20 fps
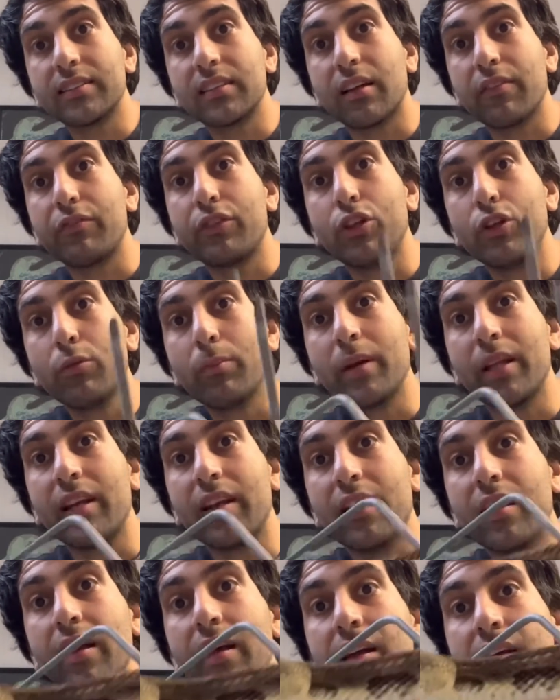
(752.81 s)
of human
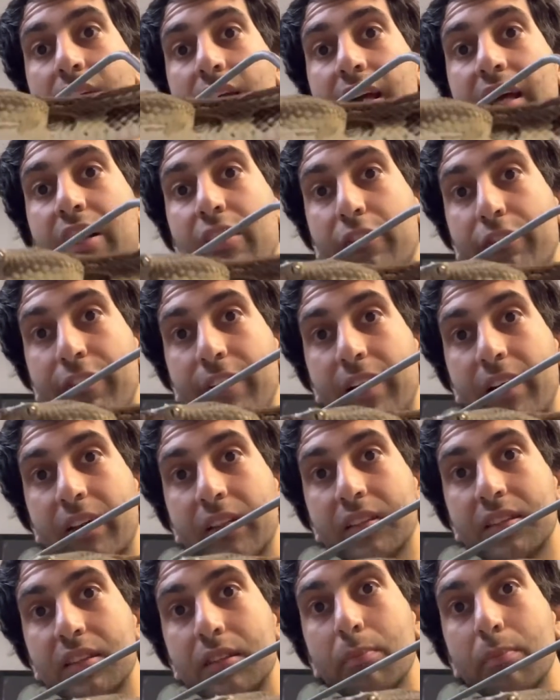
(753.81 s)
interference.